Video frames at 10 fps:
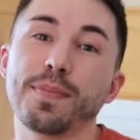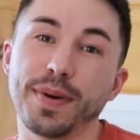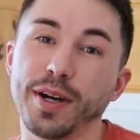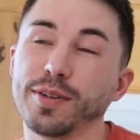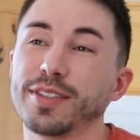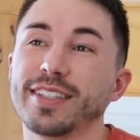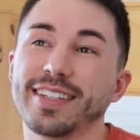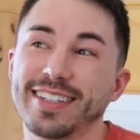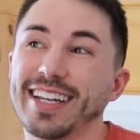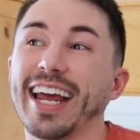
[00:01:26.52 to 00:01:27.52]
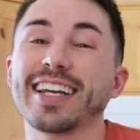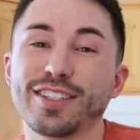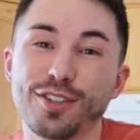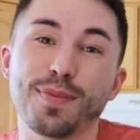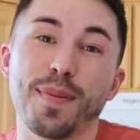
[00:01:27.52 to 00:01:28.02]
posts, today
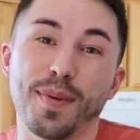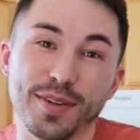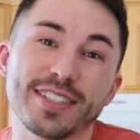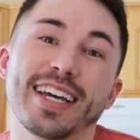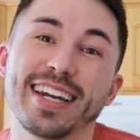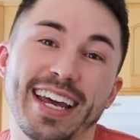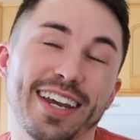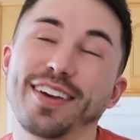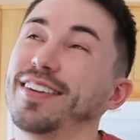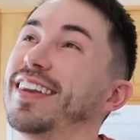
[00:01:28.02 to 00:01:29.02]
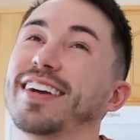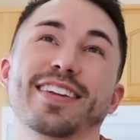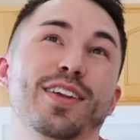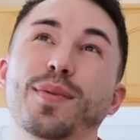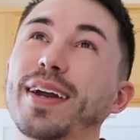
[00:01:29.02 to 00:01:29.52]
is Super Bowl Sunday. Uh-huh.
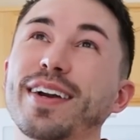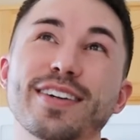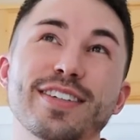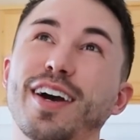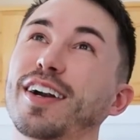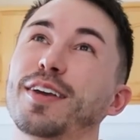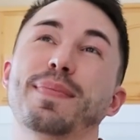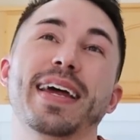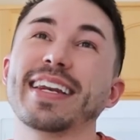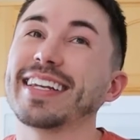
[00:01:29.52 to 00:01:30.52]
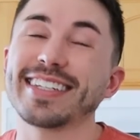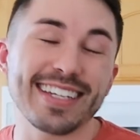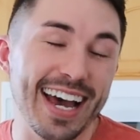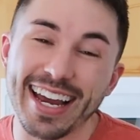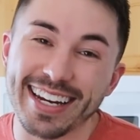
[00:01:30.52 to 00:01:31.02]
The, the winner's already been
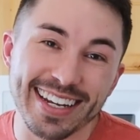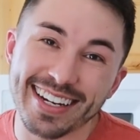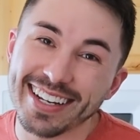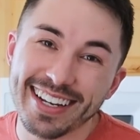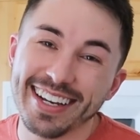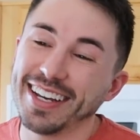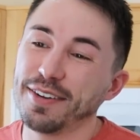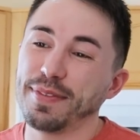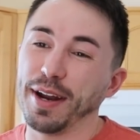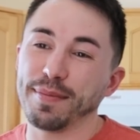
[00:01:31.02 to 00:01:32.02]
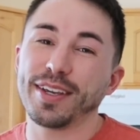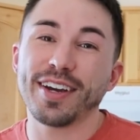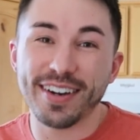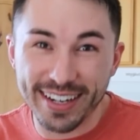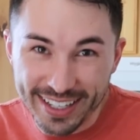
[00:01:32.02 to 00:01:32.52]
decided, but I'm
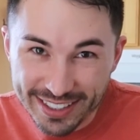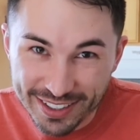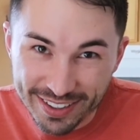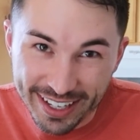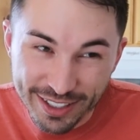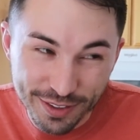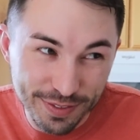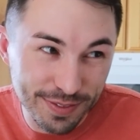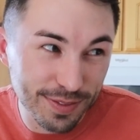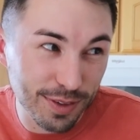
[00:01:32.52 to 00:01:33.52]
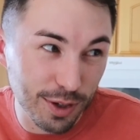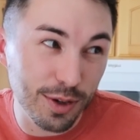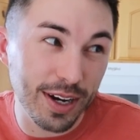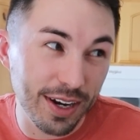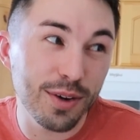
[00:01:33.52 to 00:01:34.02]
curious who you guys are
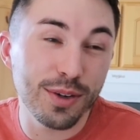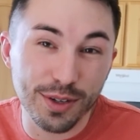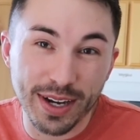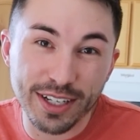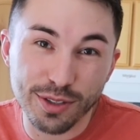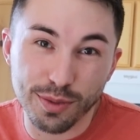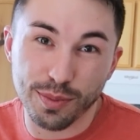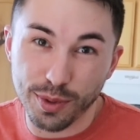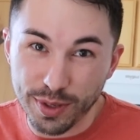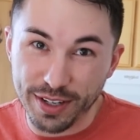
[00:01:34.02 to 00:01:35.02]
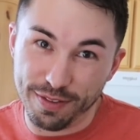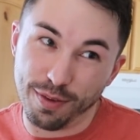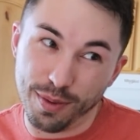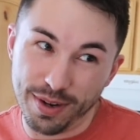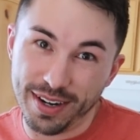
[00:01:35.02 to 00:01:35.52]
who who you guys are rooting
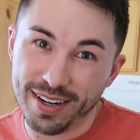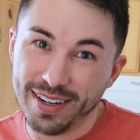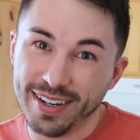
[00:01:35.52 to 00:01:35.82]
for. Who